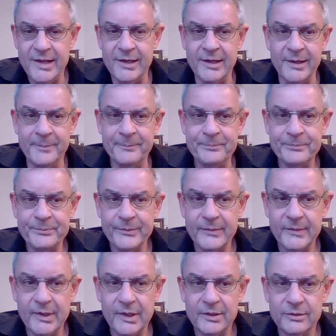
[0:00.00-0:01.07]
um,
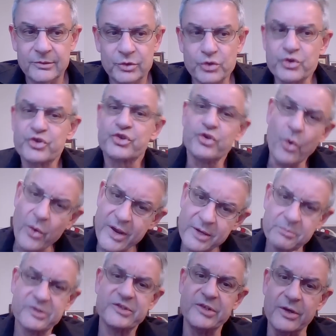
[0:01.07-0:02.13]
to show
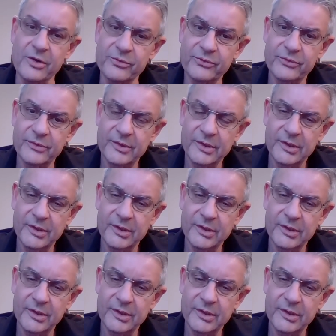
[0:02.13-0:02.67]
himself